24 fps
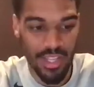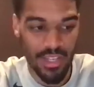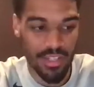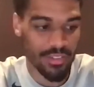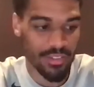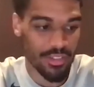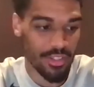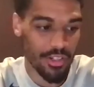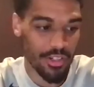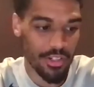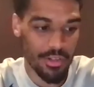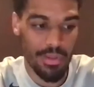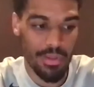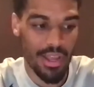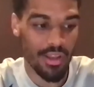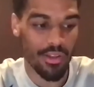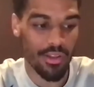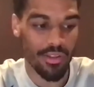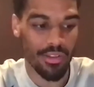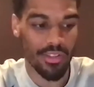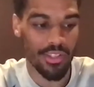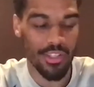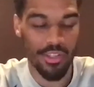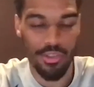learned
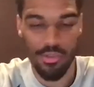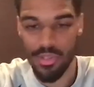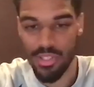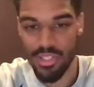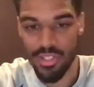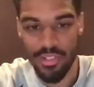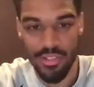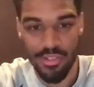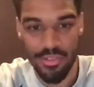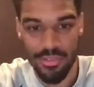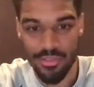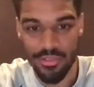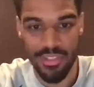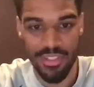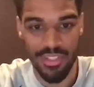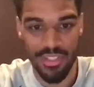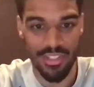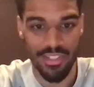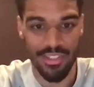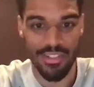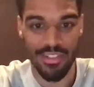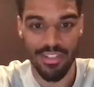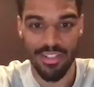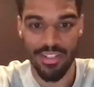about Huey Newton
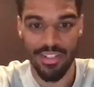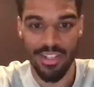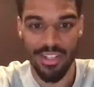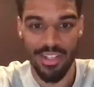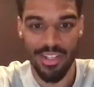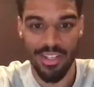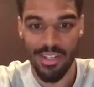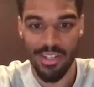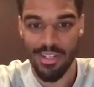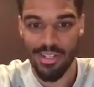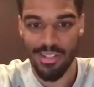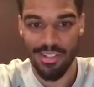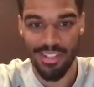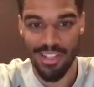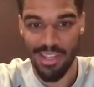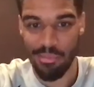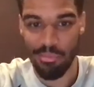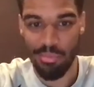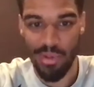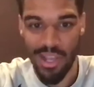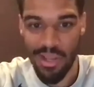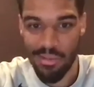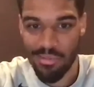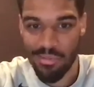and like
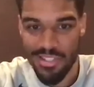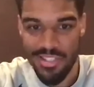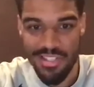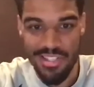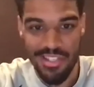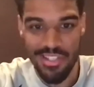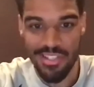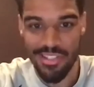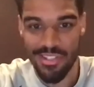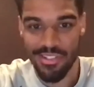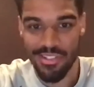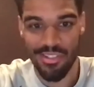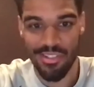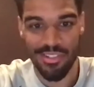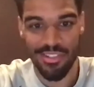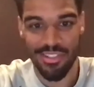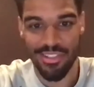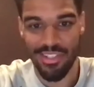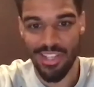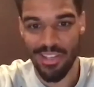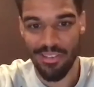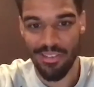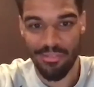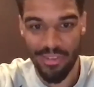Bobby Seale,
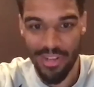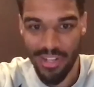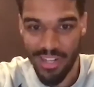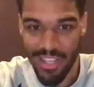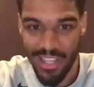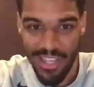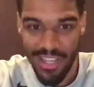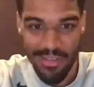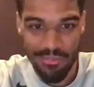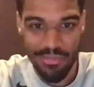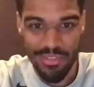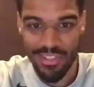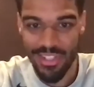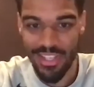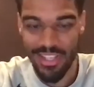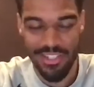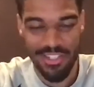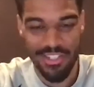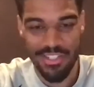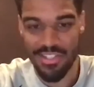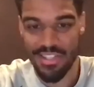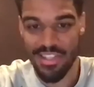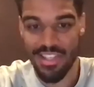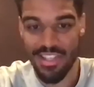like Fred Hamp, like
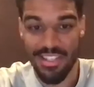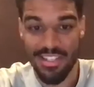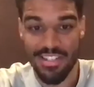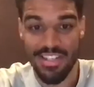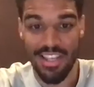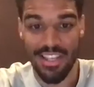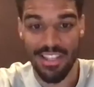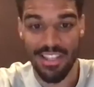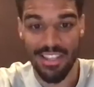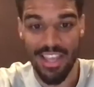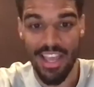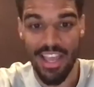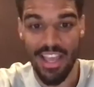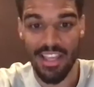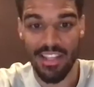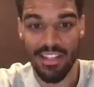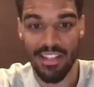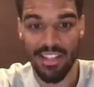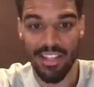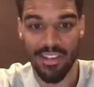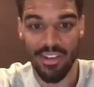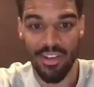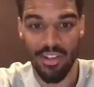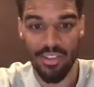just things like that,
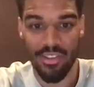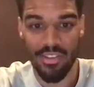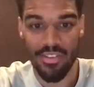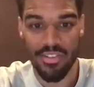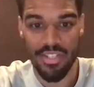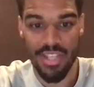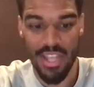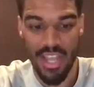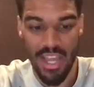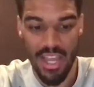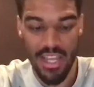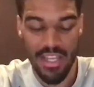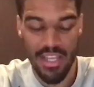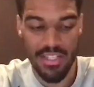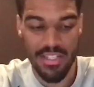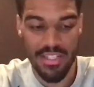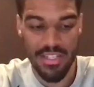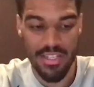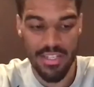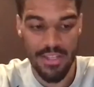like all those guys.